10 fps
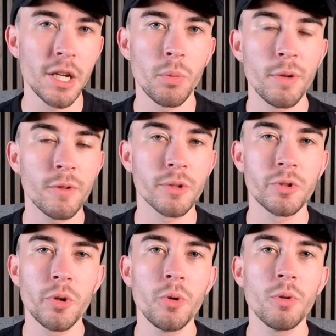we've got
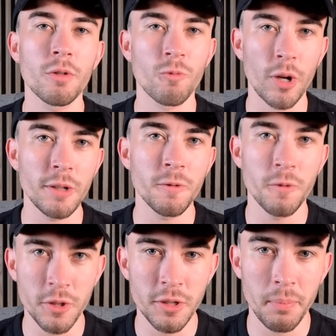2
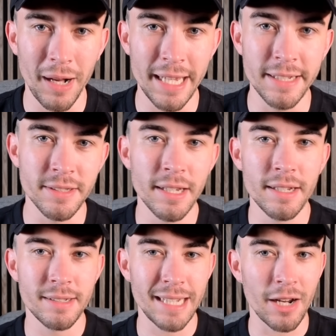right-footed players,
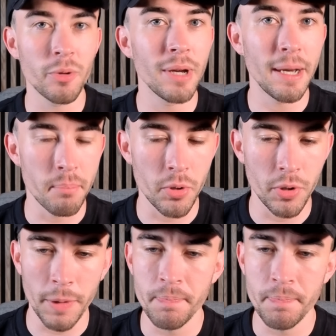Dalot and Bruno.